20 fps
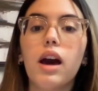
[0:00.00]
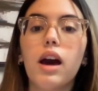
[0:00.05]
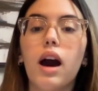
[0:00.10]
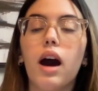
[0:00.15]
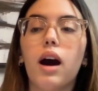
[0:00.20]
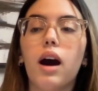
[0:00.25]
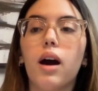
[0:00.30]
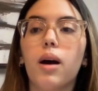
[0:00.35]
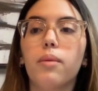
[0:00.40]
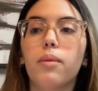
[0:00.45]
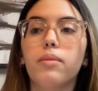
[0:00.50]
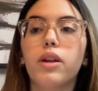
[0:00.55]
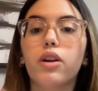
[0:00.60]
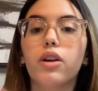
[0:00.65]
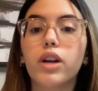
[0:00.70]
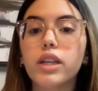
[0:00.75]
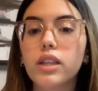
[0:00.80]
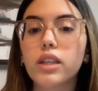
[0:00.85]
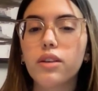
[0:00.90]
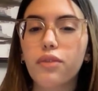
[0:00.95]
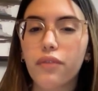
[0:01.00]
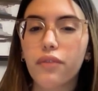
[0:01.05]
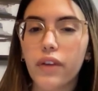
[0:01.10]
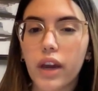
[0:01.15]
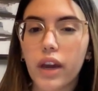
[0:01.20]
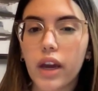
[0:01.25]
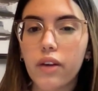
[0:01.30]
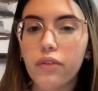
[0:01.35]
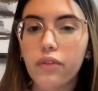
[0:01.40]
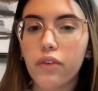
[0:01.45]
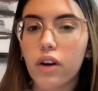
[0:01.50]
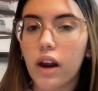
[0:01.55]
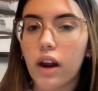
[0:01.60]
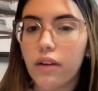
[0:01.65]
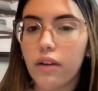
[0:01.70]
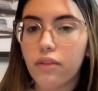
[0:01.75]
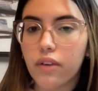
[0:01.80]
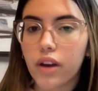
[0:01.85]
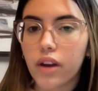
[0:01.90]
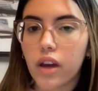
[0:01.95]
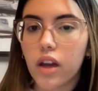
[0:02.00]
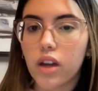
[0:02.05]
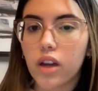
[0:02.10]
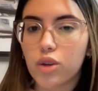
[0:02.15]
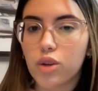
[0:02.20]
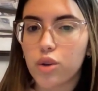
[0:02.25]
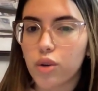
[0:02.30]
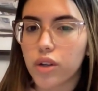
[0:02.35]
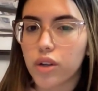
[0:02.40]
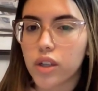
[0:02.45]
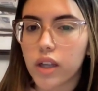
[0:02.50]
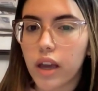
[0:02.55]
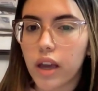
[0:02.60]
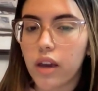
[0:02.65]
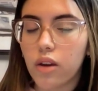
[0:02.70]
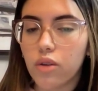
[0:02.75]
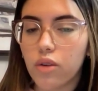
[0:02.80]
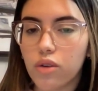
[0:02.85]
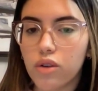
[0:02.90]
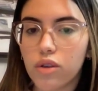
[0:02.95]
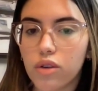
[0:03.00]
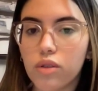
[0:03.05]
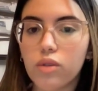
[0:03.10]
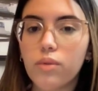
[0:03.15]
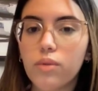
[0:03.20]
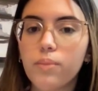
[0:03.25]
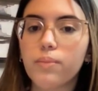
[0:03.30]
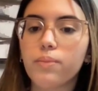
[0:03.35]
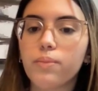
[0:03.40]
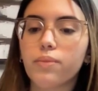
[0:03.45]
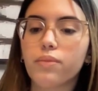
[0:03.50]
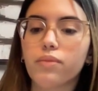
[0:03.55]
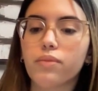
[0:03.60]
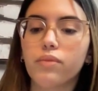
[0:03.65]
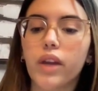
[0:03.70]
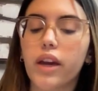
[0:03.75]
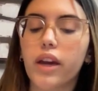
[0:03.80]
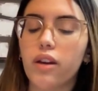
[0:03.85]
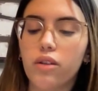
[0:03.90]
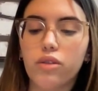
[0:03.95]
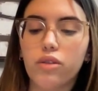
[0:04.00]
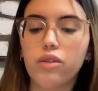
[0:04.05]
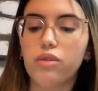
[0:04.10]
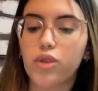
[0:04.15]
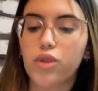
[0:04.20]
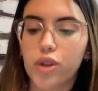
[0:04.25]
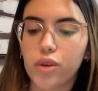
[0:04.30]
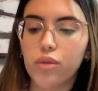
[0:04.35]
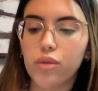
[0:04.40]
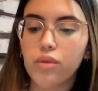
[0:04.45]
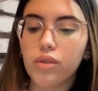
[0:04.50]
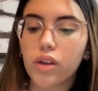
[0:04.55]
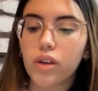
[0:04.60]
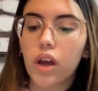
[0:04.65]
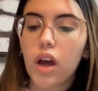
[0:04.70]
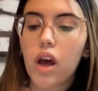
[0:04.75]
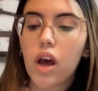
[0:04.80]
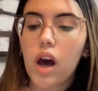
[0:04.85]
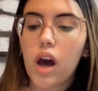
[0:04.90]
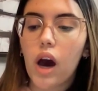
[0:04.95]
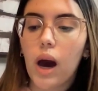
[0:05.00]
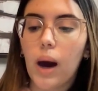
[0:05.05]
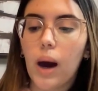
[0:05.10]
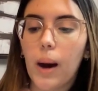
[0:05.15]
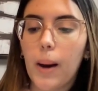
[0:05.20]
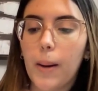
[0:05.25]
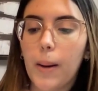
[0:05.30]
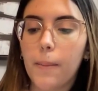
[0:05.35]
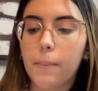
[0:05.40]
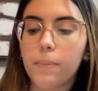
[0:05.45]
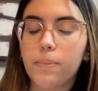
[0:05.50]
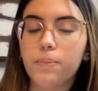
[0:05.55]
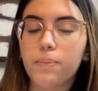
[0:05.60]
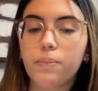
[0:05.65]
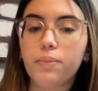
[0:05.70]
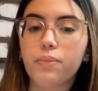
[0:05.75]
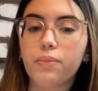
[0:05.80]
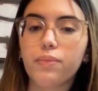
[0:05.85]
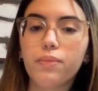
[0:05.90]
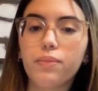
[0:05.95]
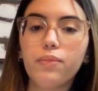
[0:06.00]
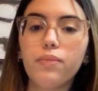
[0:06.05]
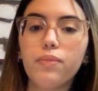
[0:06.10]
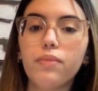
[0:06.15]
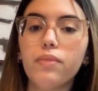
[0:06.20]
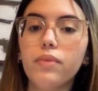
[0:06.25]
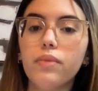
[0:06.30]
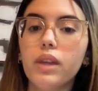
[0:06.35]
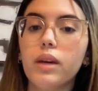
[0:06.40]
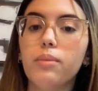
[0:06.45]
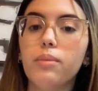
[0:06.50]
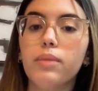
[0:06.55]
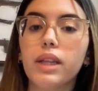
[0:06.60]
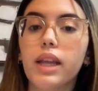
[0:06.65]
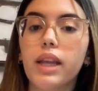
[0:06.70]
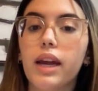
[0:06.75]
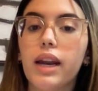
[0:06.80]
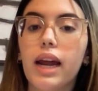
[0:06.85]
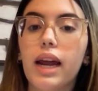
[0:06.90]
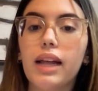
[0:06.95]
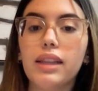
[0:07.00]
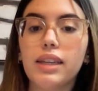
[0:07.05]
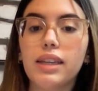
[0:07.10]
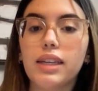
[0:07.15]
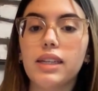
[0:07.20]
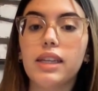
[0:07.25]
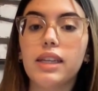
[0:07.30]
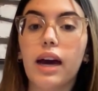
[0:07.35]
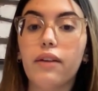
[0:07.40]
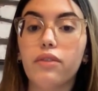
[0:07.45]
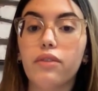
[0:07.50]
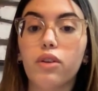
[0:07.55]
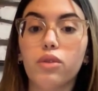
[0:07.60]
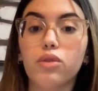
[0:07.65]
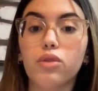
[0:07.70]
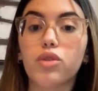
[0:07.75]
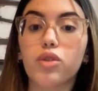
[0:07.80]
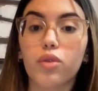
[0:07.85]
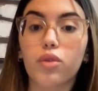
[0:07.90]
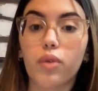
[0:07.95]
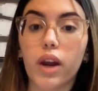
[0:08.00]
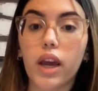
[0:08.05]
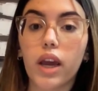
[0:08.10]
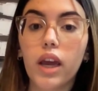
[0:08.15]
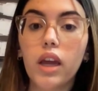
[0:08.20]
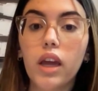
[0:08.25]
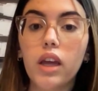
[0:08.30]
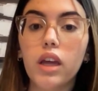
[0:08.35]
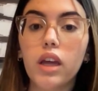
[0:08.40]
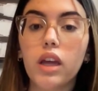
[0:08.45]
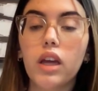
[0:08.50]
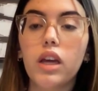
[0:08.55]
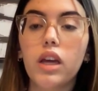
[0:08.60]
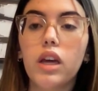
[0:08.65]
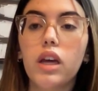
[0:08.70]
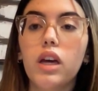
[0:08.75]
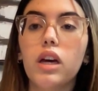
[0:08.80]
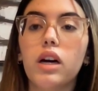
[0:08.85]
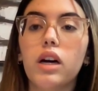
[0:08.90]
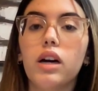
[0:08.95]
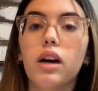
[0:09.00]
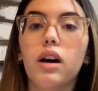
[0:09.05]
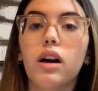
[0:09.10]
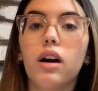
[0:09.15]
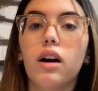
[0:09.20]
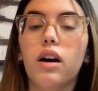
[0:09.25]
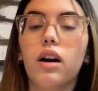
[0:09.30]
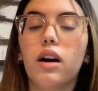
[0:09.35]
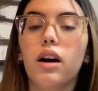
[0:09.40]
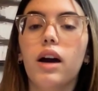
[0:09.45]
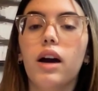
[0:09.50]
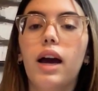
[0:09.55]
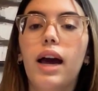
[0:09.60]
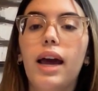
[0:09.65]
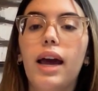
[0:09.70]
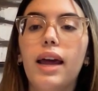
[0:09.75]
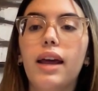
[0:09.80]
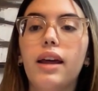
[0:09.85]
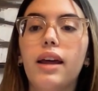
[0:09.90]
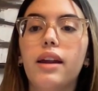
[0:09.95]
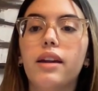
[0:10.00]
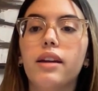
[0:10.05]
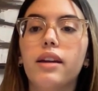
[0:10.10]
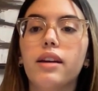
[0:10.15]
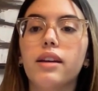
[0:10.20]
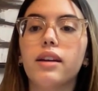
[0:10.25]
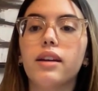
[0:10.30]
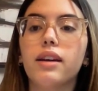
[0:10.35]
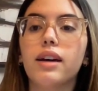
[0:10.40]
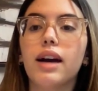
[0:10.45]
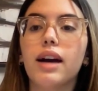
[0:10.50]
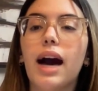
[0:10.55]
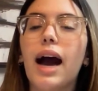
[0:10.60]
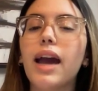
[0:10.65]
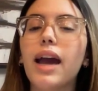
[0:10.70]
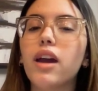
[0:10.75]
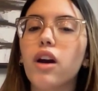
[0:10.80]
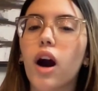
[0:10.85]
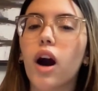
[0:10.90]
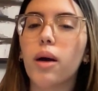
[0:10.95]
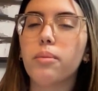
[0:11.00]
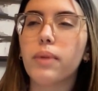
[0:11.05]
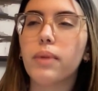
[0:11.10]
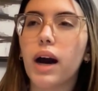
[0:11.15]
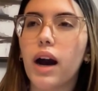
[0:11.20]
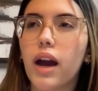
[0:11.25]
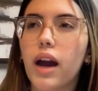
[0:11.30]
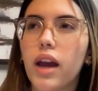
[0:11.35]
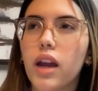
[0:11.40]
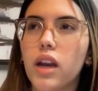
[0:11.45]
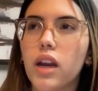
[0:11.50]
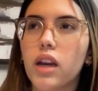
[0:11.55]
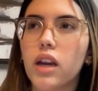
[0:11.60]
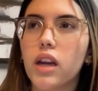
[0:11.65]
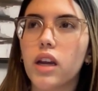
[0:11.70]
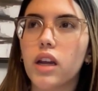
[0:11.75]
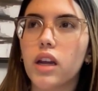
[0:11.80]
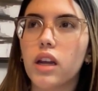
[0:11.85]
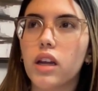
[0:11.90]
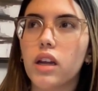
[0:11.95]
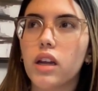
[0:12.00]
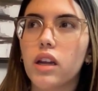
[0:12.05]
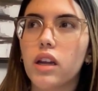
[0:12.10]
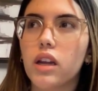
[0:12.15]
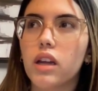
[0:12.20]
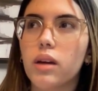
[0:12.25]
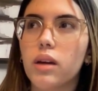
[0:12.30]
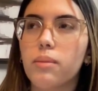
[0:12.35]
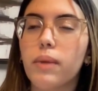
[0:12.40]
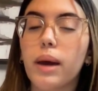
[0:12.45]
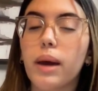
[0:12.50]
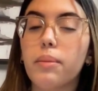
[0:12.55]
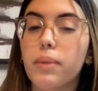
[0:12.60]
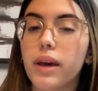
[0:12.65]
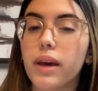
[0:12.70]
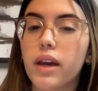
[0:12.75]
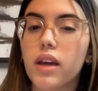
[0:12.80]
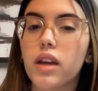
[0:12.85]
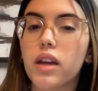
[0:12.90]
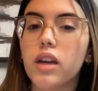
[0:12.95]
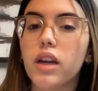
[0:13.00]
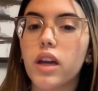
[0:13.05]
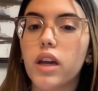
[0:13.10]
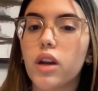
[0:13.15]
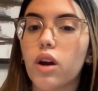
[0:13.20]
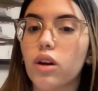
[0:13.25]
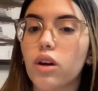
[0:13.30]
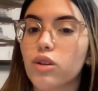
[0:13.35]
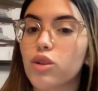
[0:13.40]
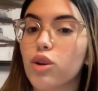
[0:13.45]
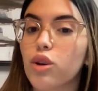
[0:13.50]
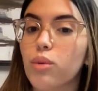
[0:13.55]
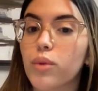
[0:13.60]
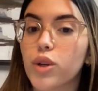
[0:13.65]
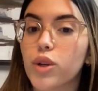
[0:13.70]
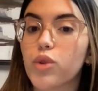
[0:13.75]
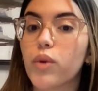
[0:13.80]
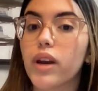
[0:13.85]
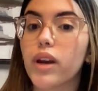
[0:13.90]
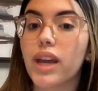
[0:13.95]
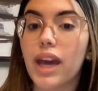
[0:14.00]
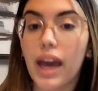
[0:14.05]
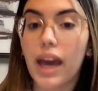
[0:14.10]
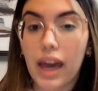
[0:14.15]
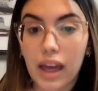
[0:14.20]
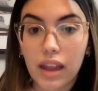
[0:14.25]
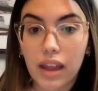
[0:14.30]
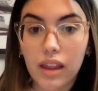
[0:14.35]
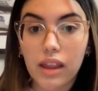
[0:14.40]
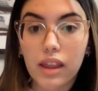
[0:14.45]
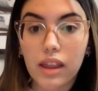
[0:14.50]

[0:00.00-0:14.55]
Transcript: There is a fee for every choice that you do choose. But then at least have those 3. And I got my PIN in October 28th,